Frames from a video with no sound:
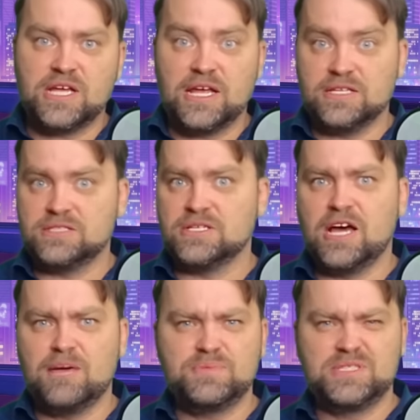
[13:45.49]
and
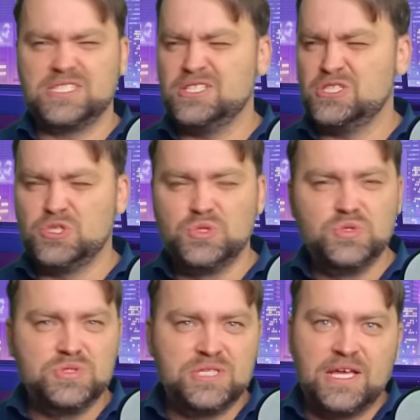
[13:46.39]

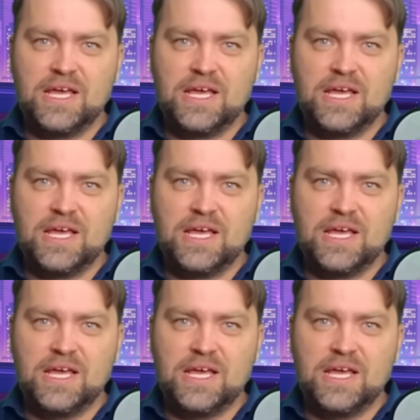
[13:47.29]
aptitude